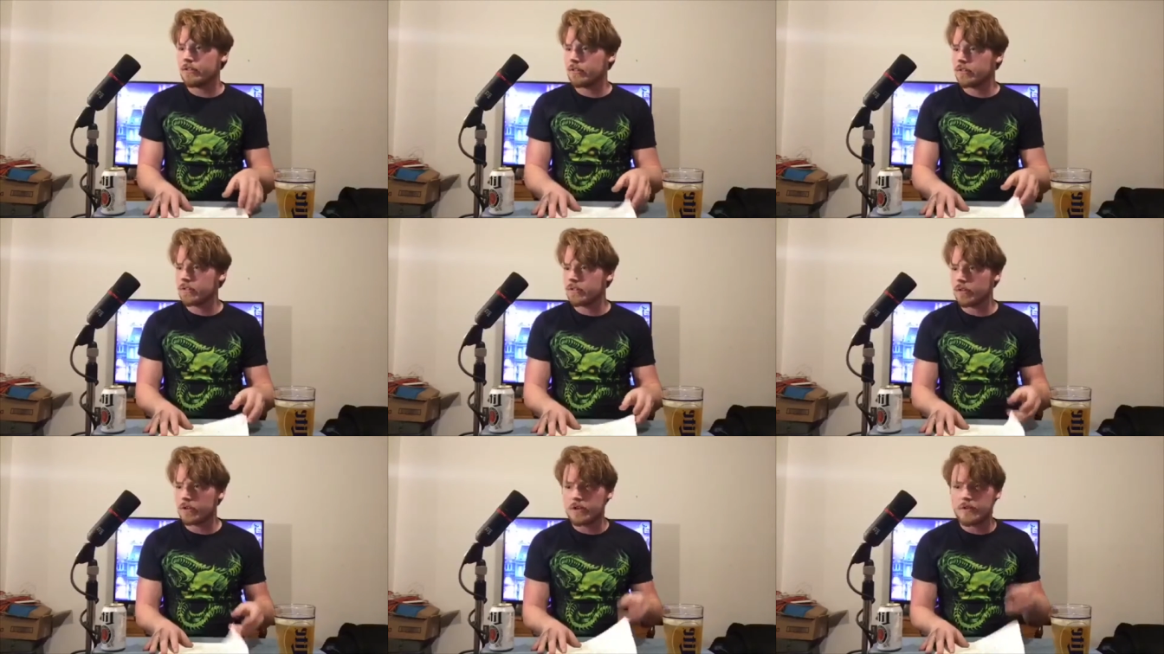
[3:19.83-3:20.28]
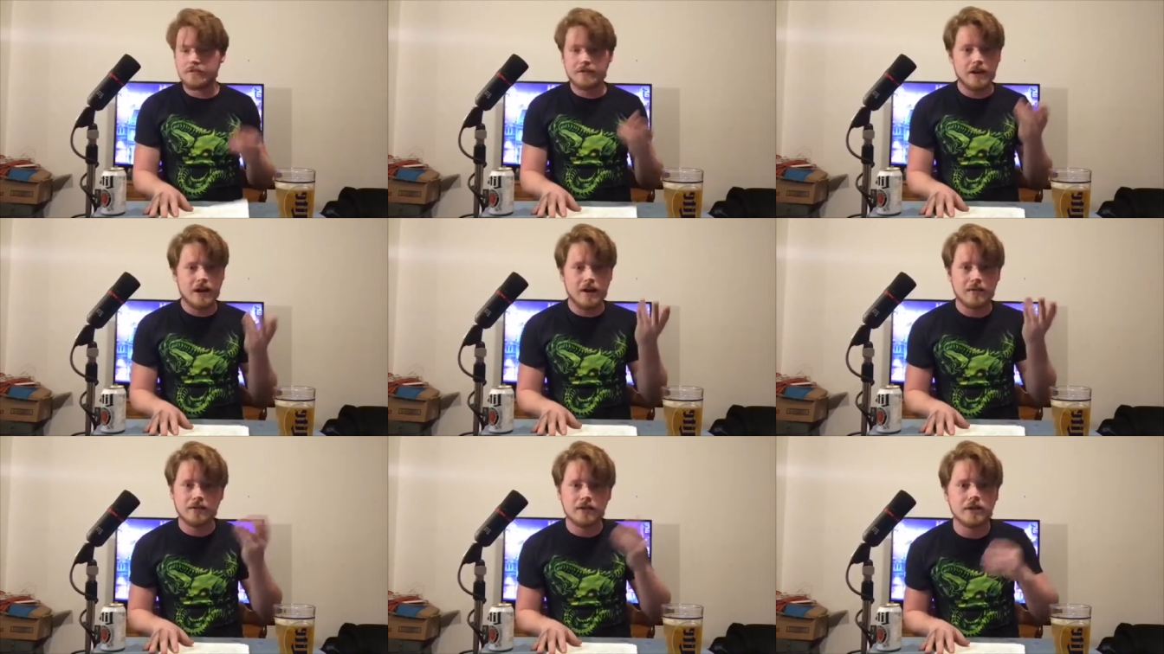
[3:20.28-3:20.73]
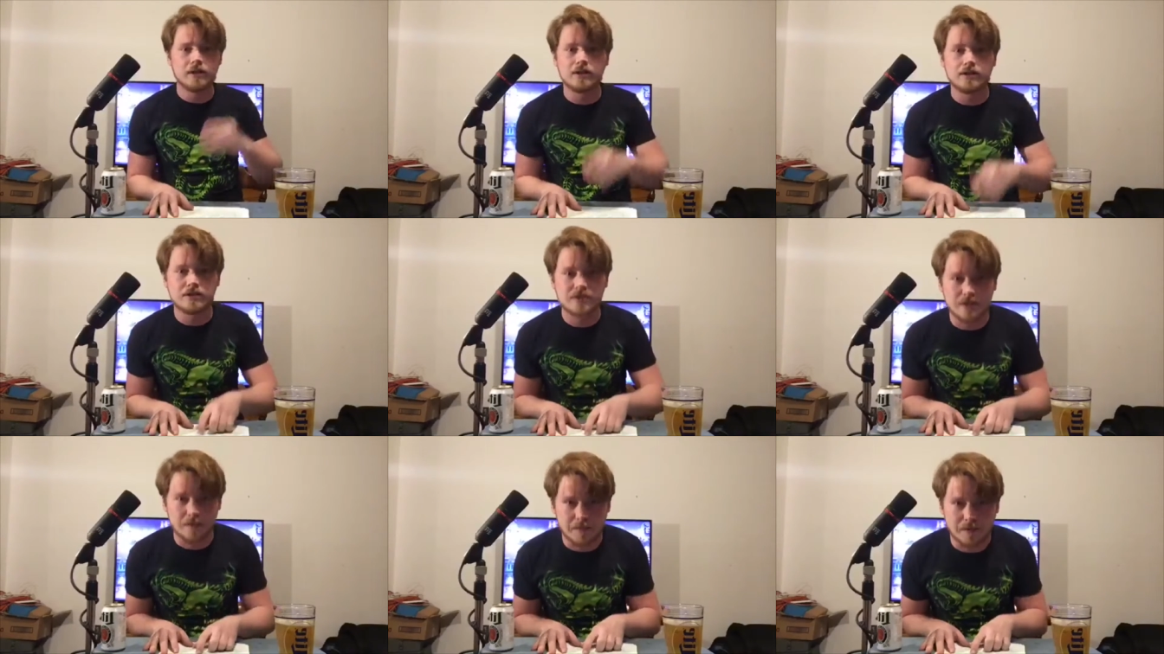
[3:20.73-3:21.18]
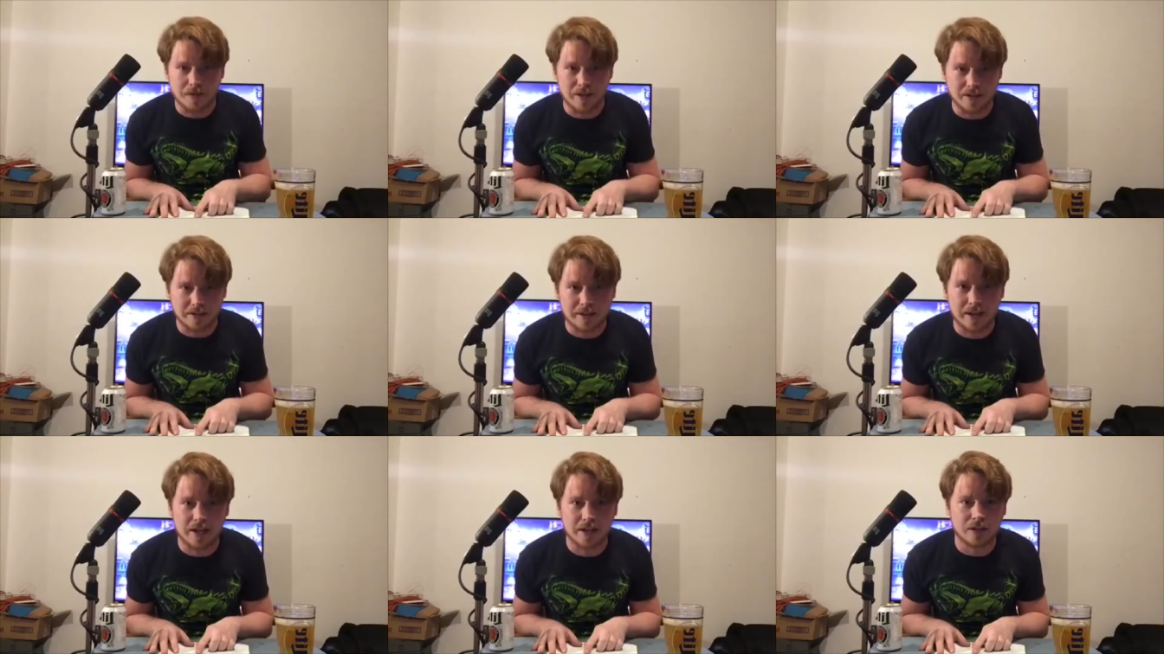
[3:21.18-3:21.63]
35 years, something
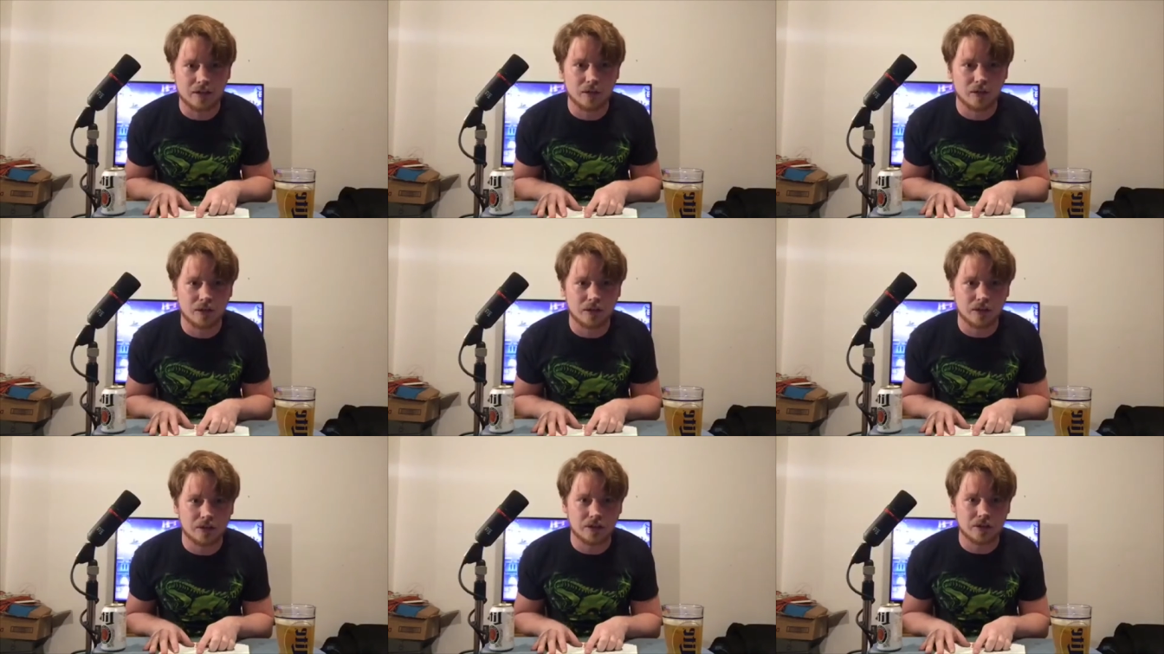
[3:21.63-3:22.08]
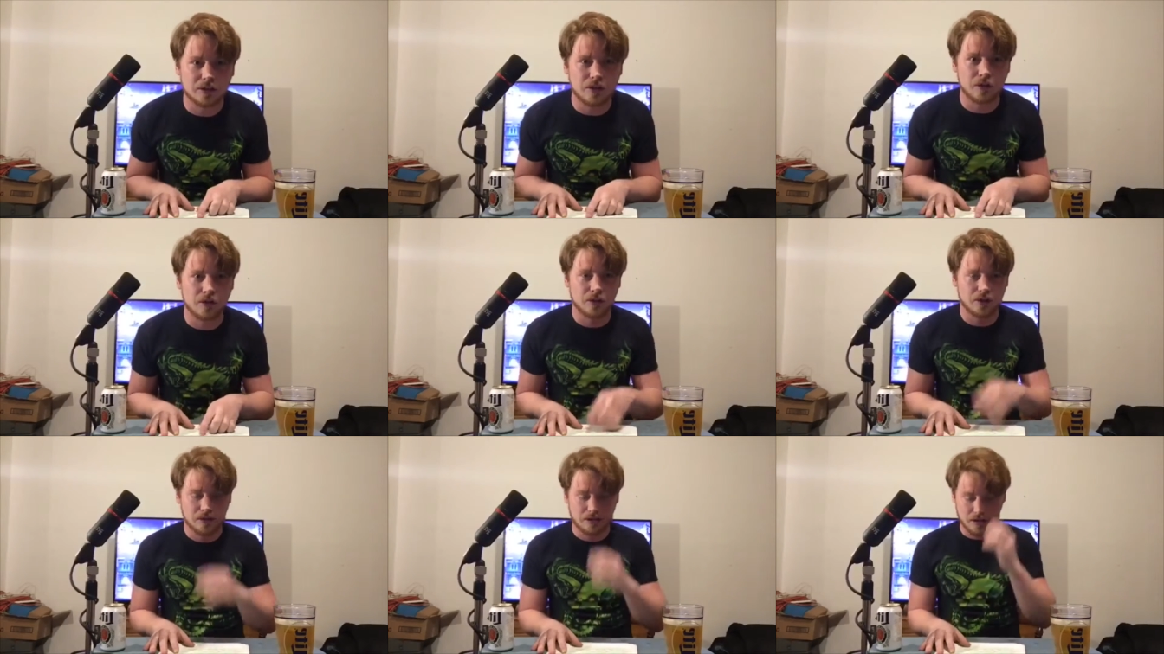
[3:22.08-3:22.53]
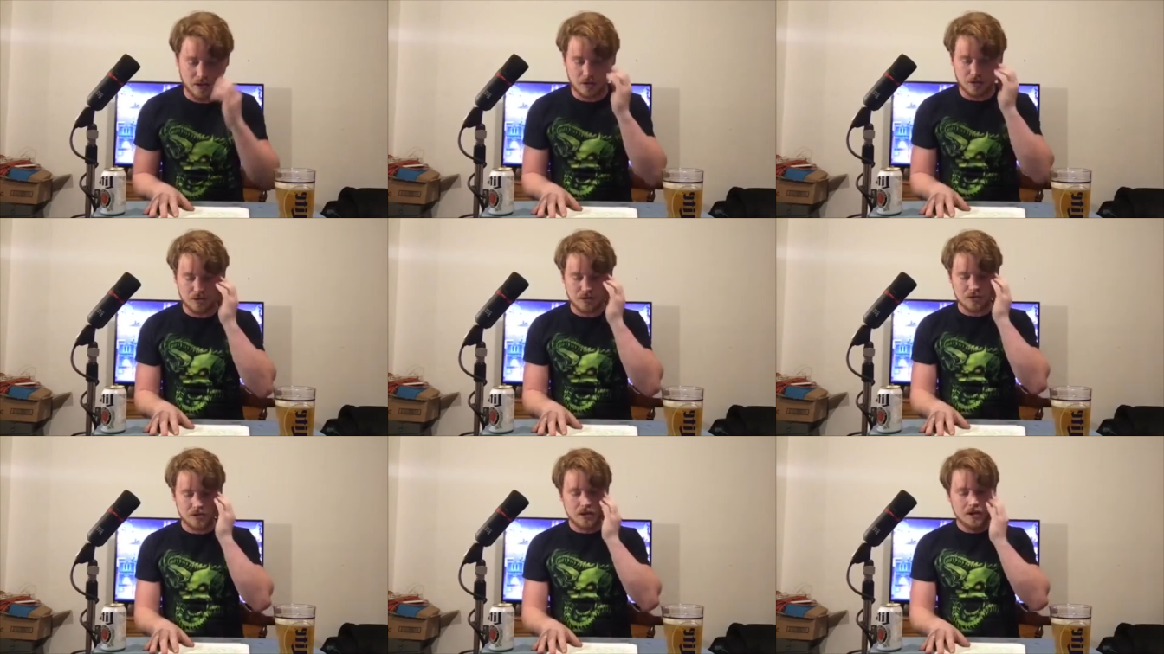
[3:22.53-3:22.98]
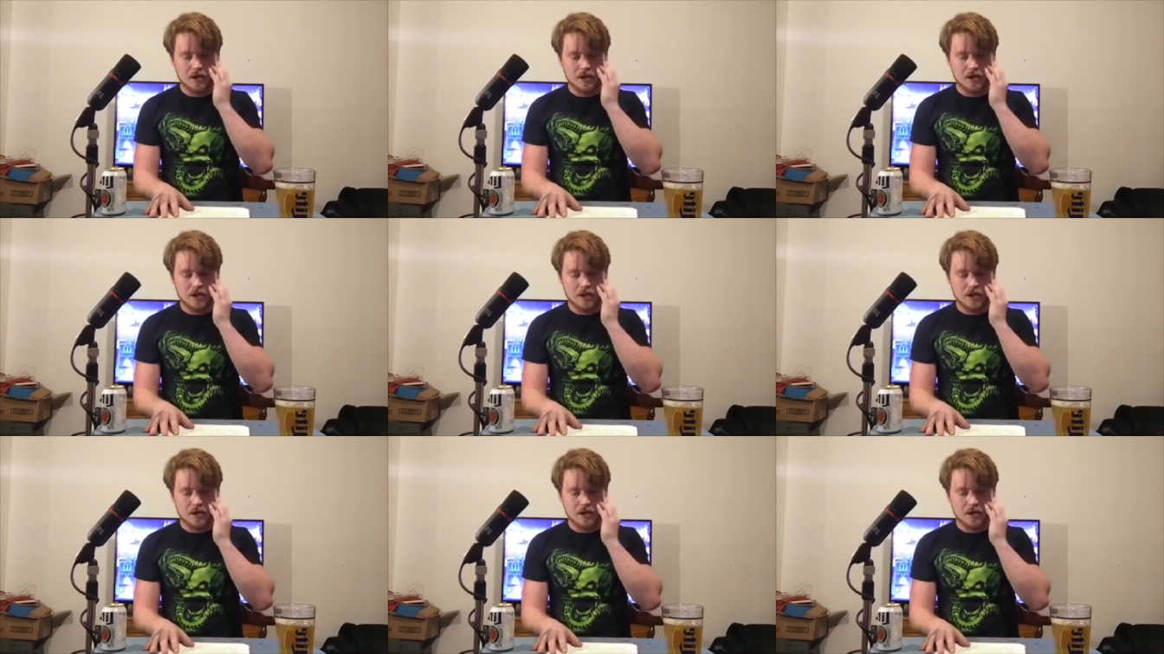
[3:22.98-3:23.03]
like that, going close